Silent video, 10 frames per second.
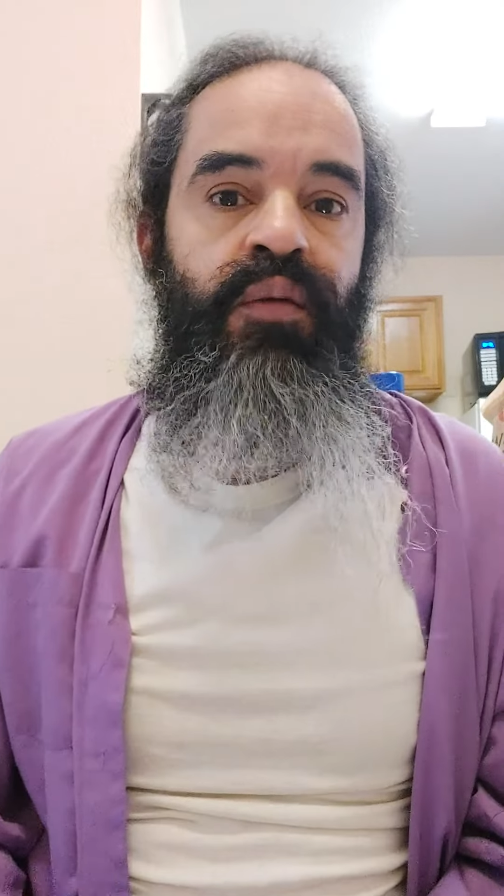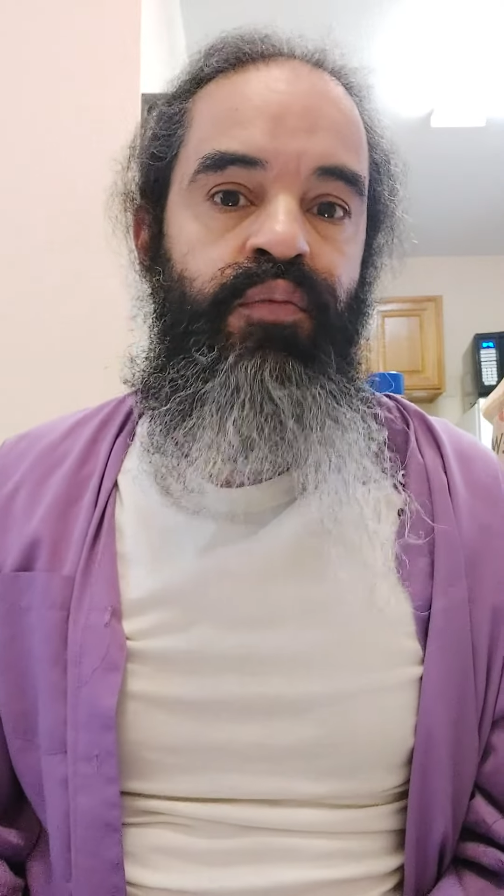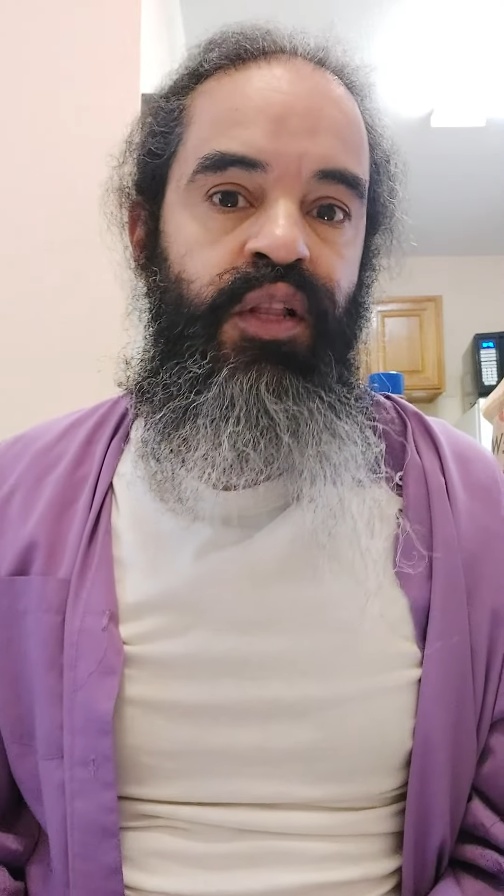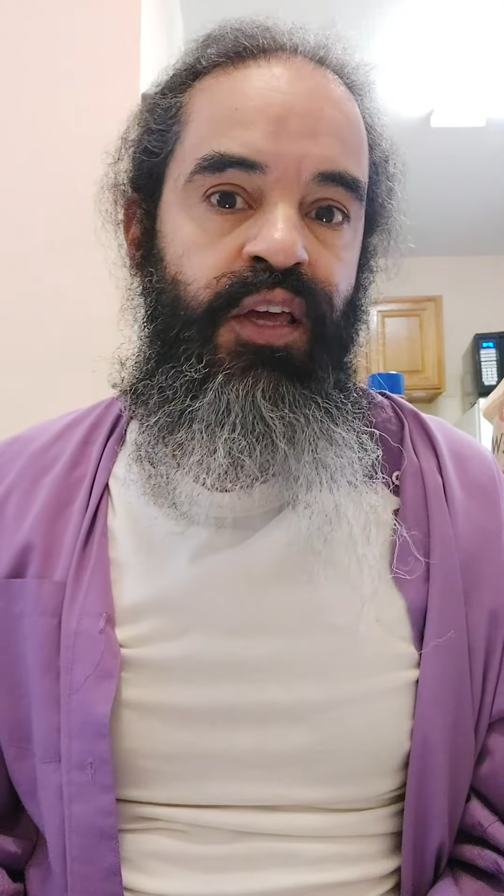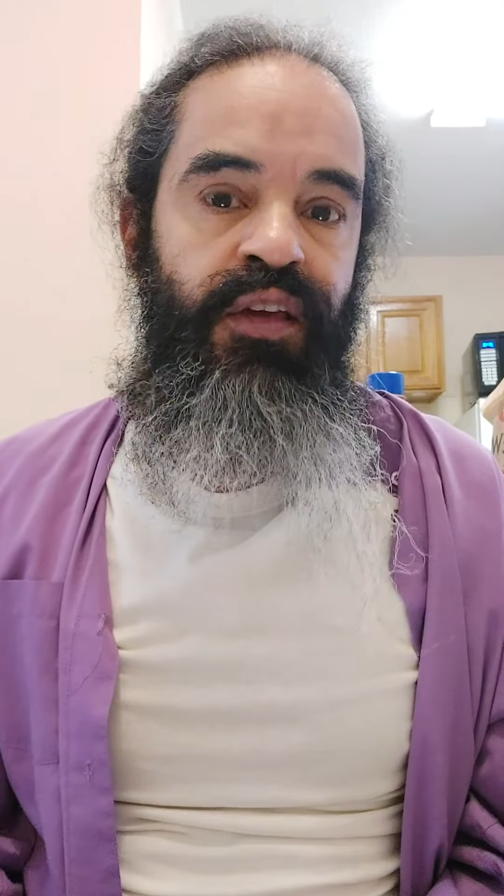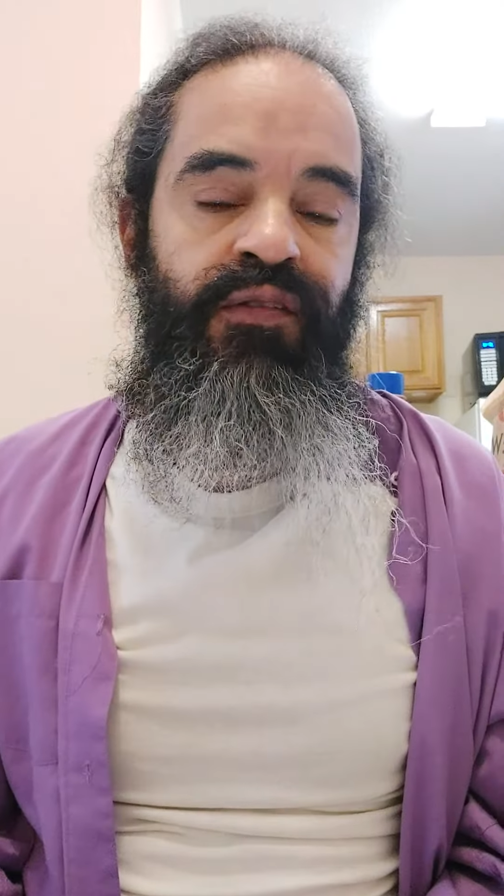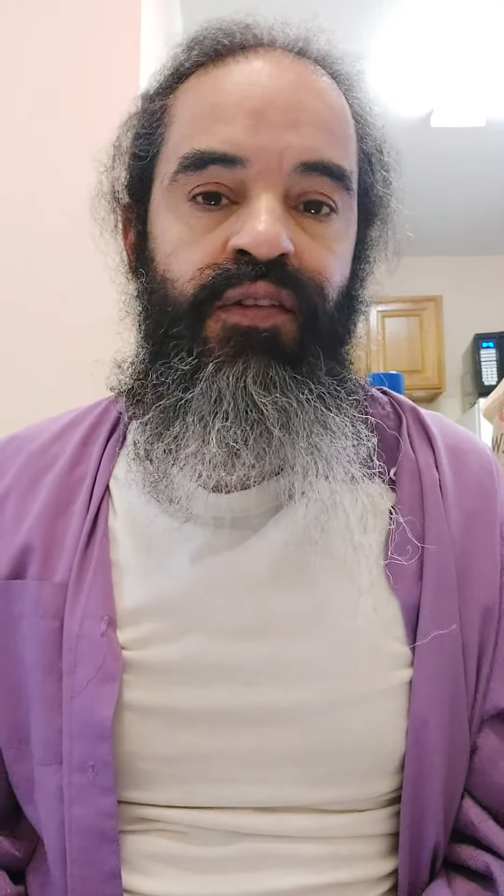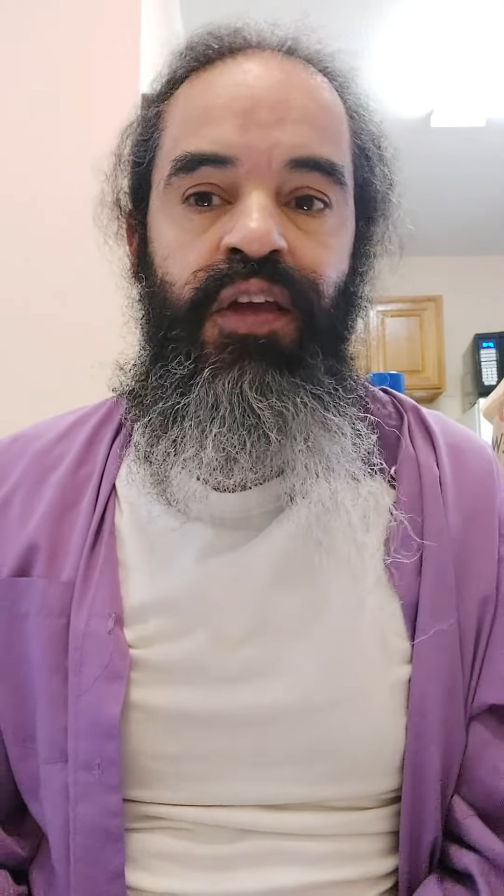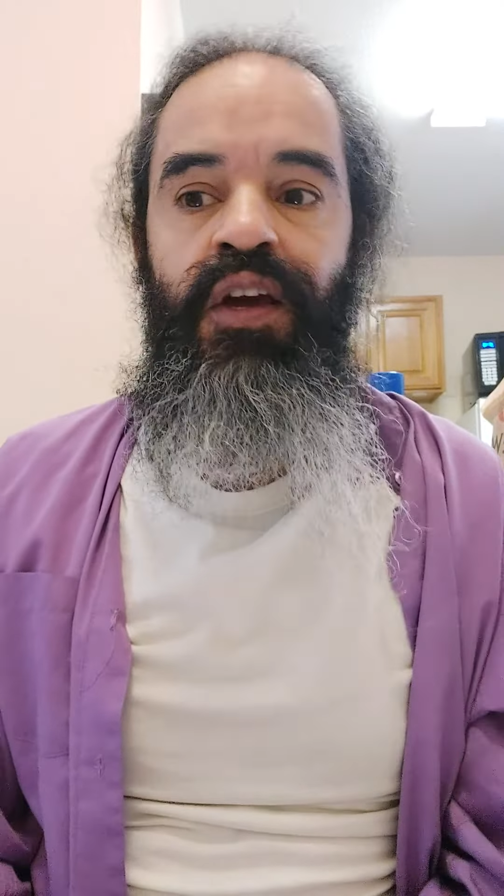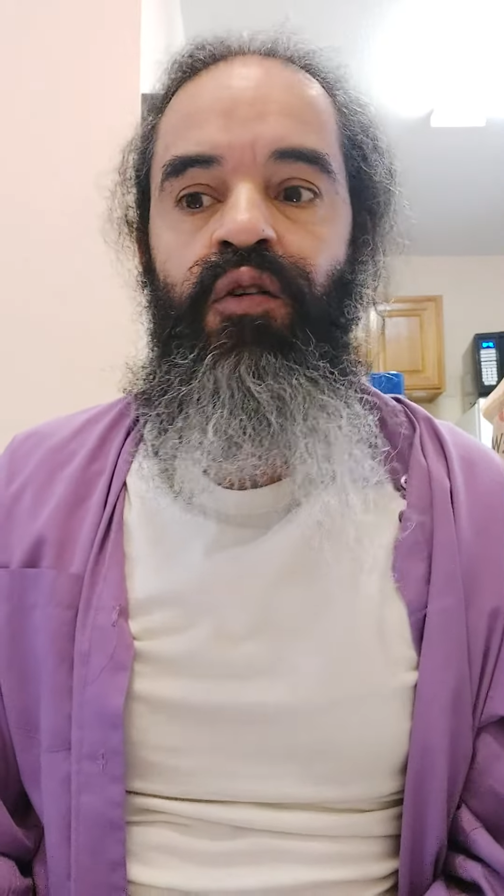place
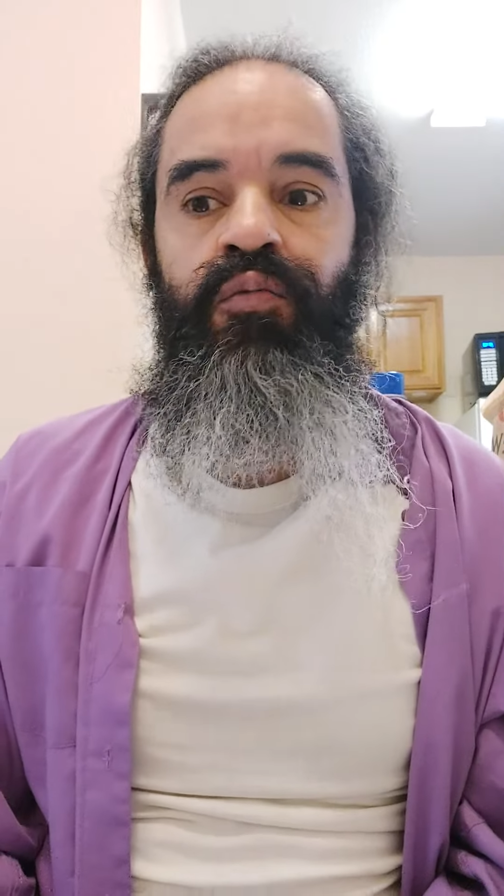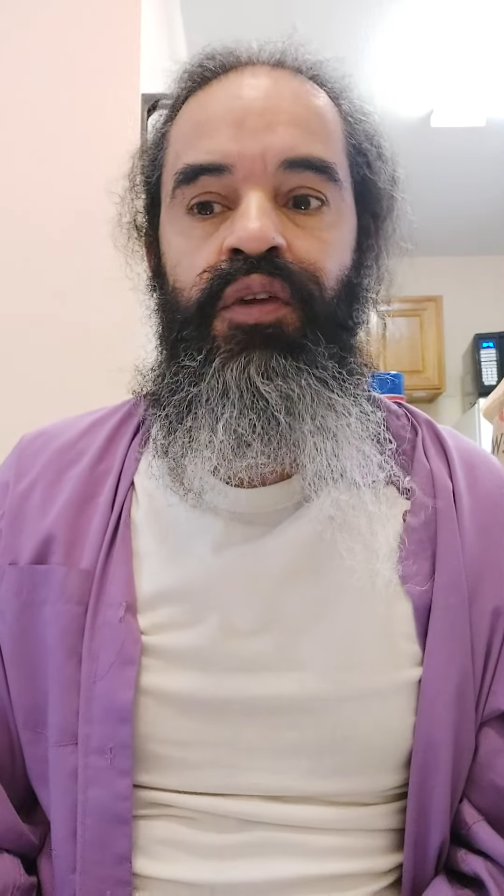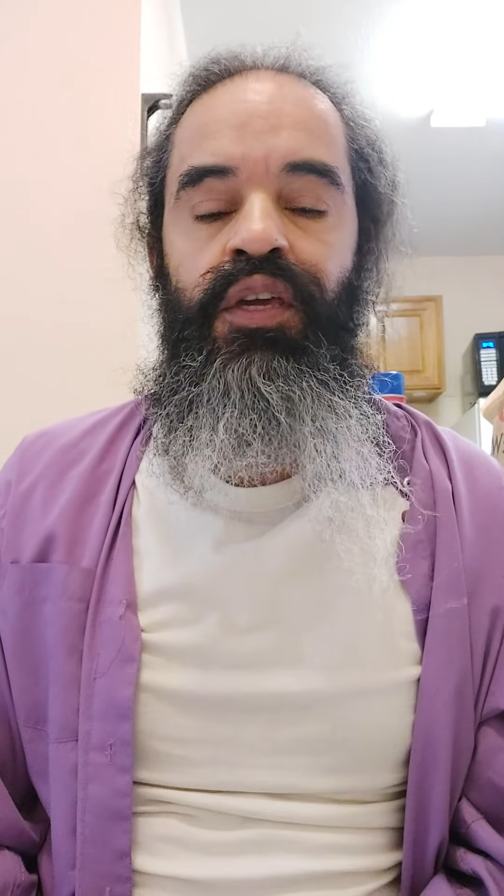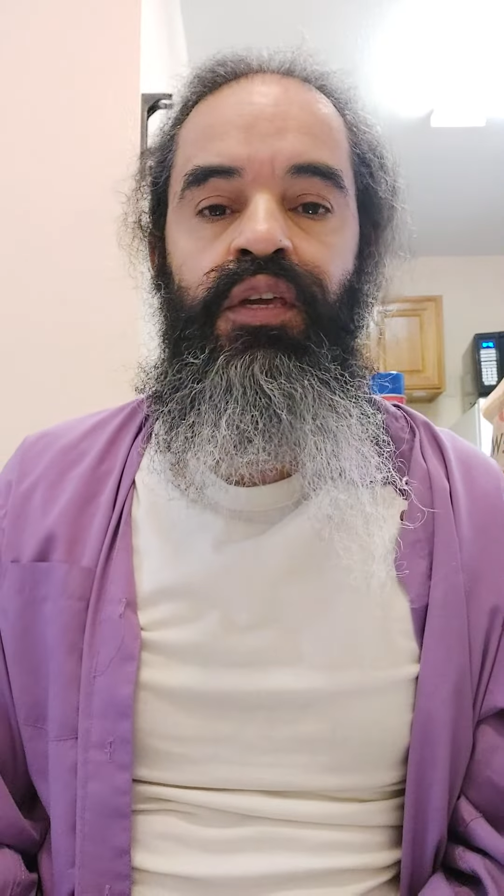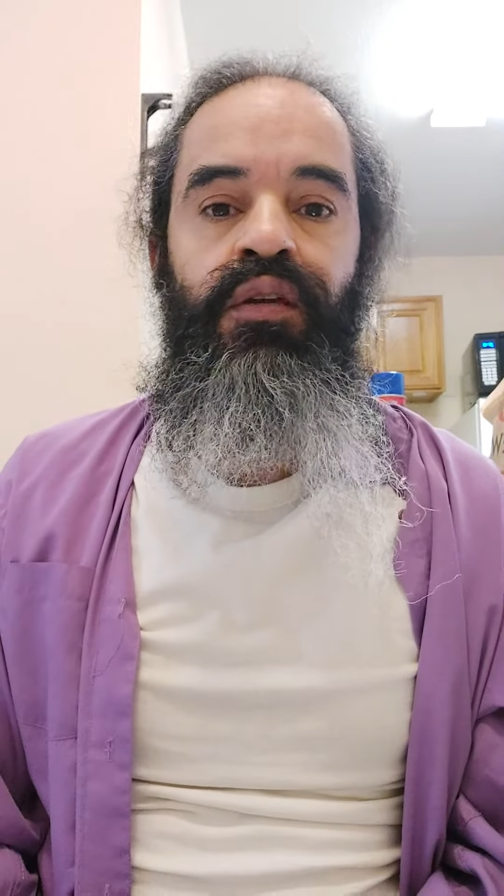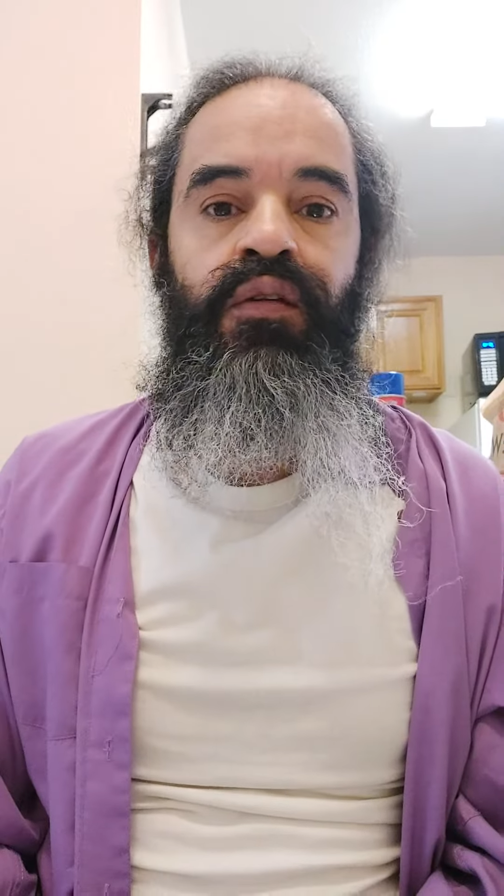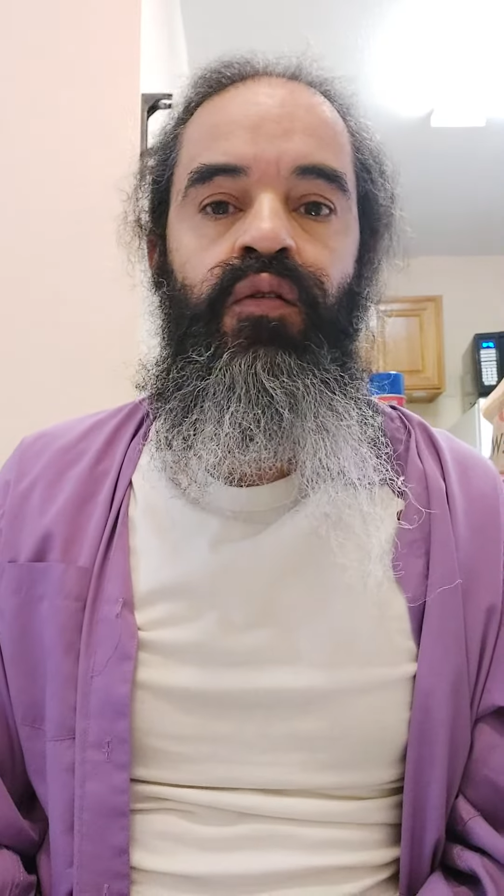to help me